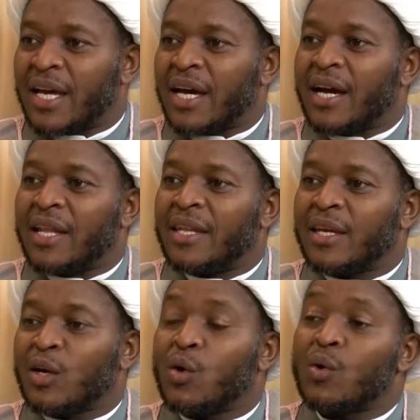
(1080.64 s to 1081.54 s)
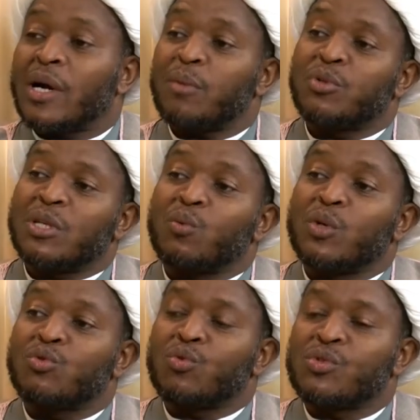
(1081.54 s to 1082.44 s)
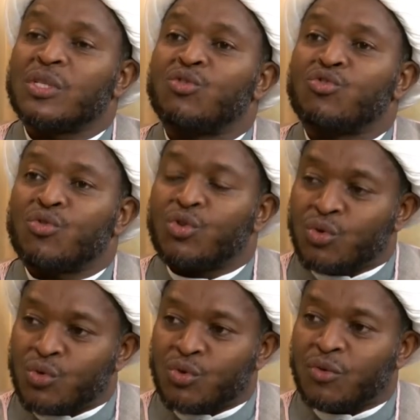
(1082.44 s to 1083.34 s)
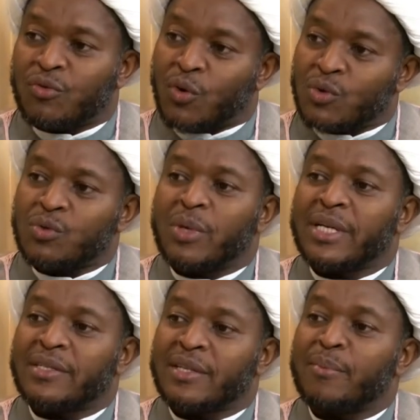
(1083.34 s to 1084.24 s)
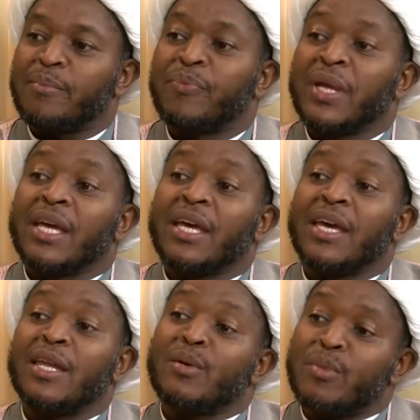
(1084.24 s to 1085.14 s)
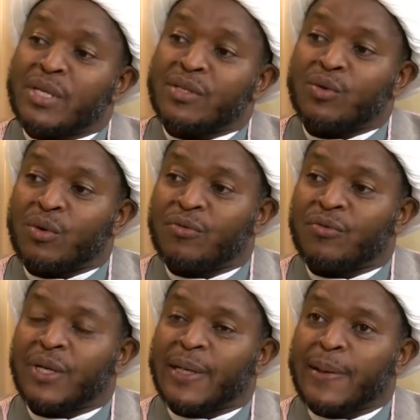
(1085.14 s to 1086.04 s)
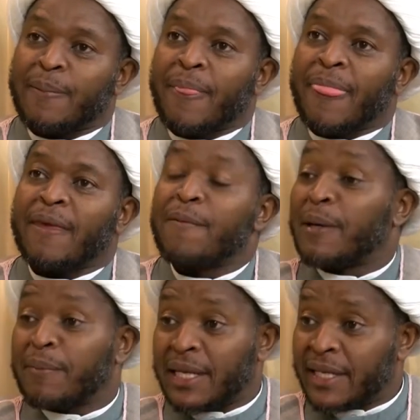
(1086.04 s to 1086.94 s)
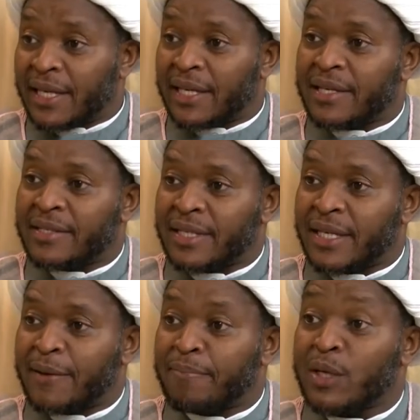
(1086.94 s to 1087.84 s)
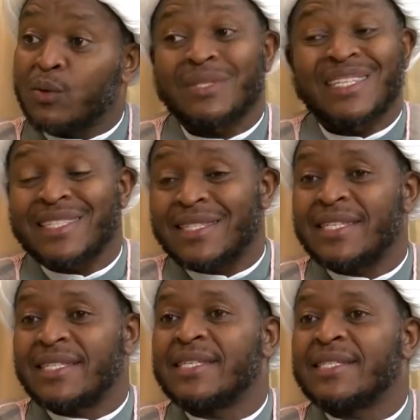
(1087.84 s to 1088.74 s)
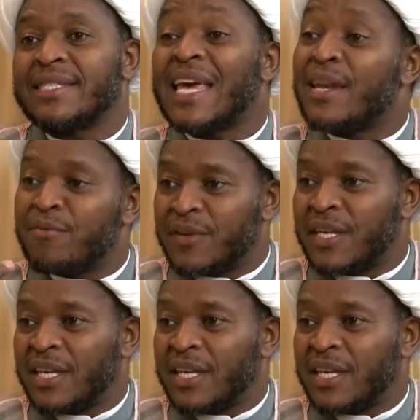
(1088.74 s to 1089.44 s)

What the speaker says: and the corruption which was introduced, of course, by some enemies of Imam Ali alayhi salam, because this is envy.